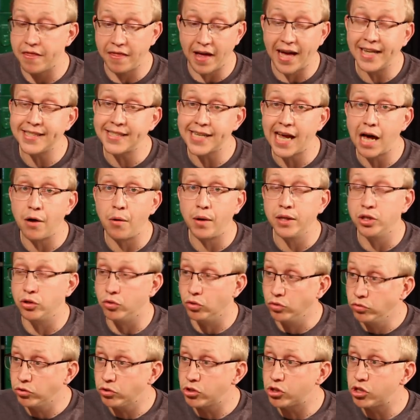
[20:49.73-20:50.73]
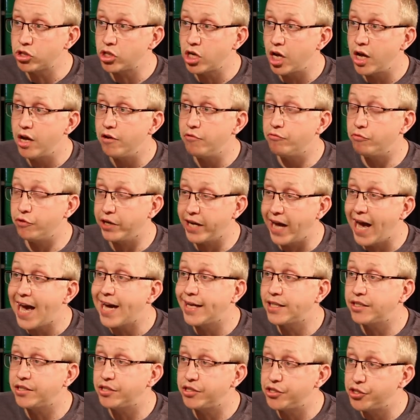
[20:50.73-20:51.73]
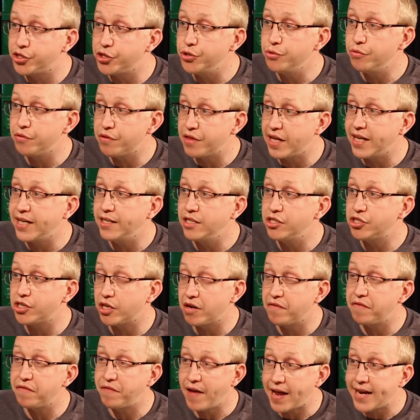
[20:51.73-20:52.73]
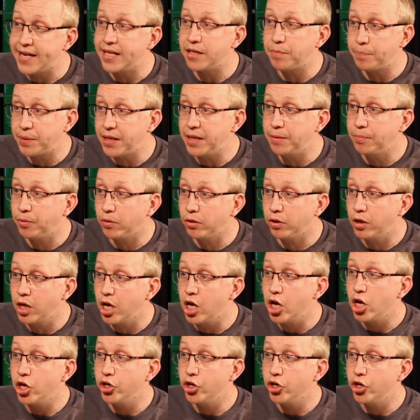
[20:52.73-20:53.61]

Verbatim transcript: That's how adults react to things that offend people. Yeah.